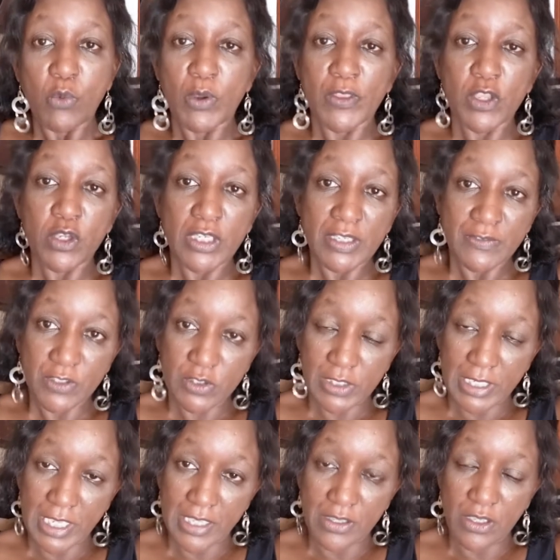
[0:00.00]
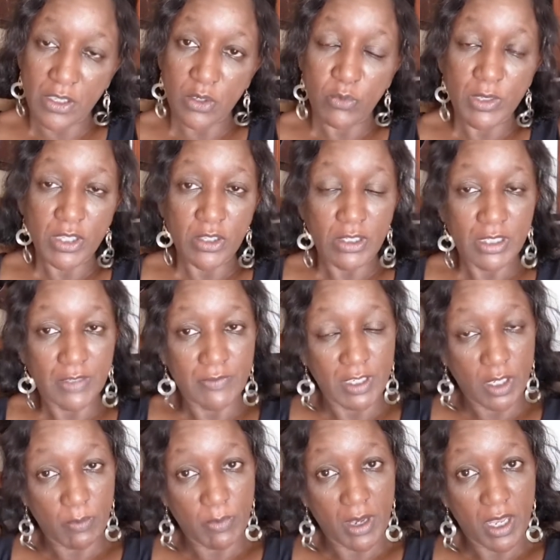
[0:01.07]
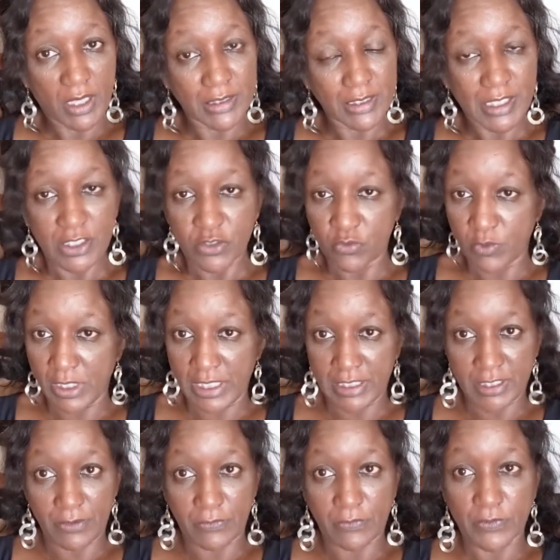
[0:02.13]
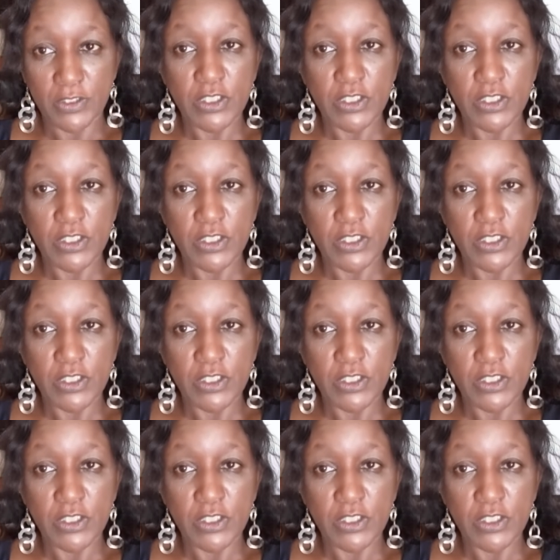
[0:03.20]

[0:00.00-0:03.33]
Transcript: Whether you're living together, whether you're living apart, it's really tough.